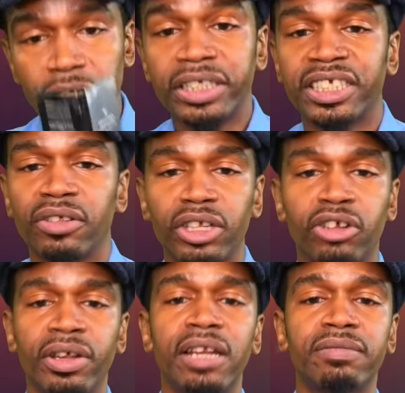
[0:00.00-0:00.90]
You could tell the
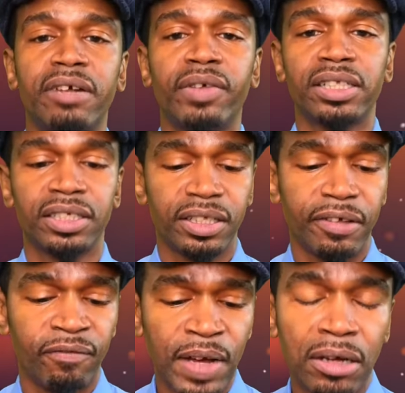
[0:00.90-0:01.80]
creative director, the
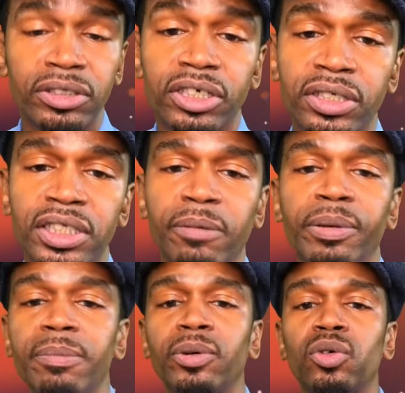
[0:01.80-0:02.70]
founders, the
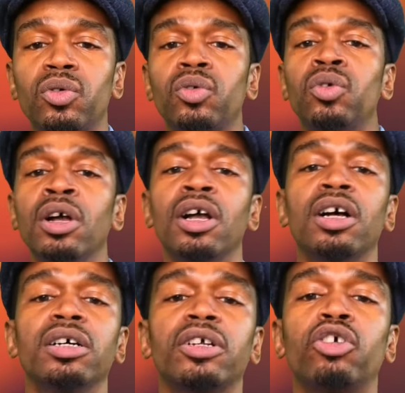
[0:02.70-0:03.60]
people who
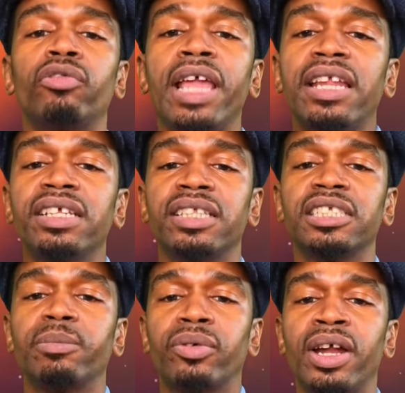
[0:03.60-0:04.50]
created
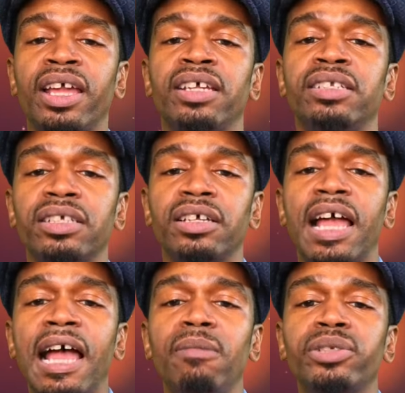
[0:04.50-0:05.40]
this brand
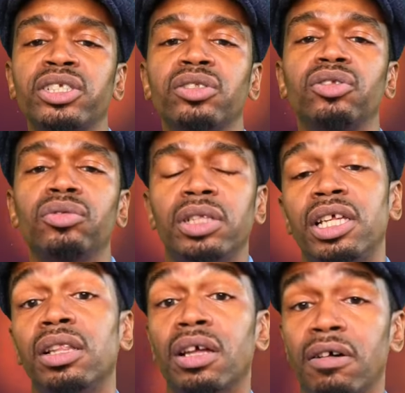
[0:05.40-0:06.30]

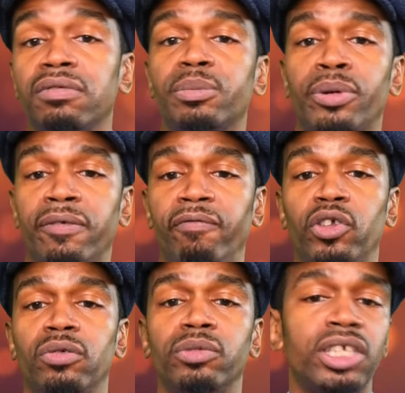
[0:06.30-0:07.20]
absolutely loves
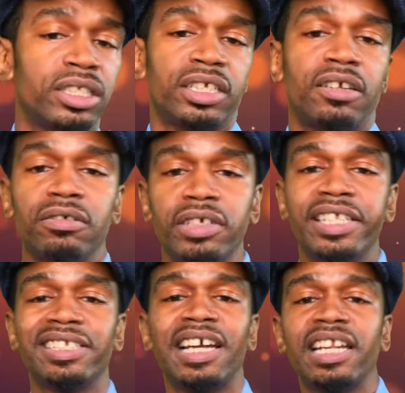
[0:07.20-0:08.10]
perfume. You can tell.
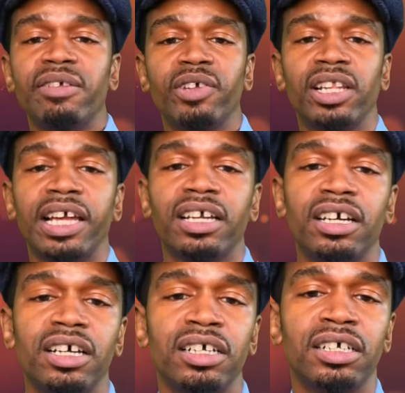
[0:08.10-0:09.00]
It's not even like
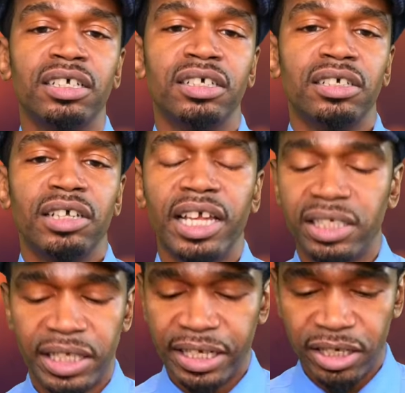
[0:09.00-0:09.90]
a,
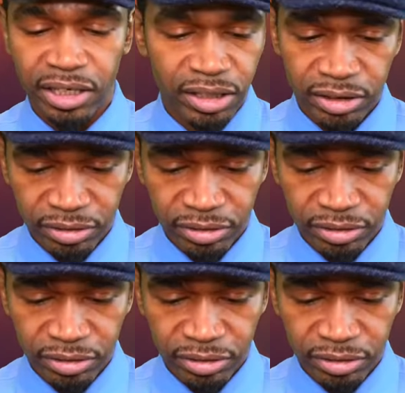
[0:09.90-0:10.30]
it's like a,